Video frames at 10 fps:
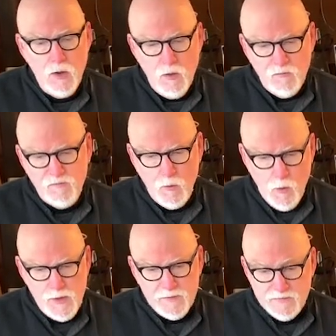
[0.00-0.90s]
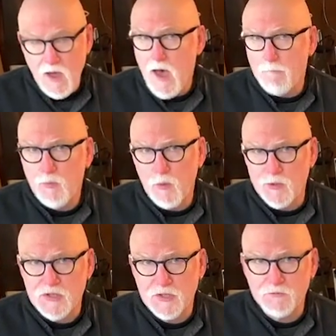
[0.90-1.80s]
for the top
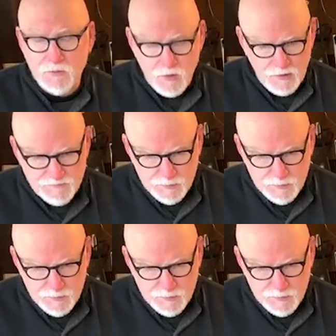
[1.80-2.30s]
portion of the